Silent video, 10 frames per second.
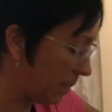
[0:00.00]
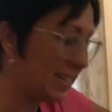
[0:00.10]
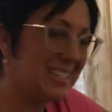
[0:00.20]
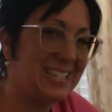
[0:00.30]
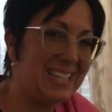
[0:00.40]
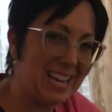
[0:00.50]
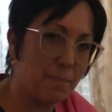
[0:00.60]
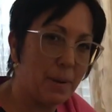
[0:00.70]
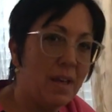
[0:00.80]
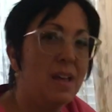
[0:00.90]
but it's
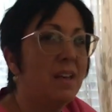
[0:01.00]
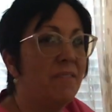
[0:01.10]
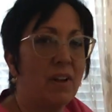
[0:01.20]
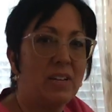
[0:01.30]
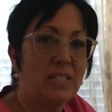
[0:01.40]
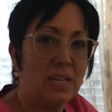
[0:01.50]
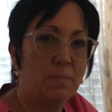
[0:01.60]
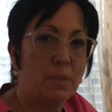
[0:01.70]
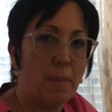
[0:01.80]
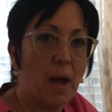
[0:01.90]
deep. Very deep
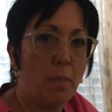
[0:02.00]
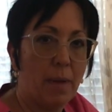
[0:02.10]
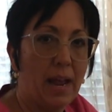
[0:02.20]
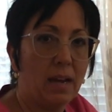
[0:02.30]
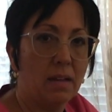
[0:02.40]
to palpate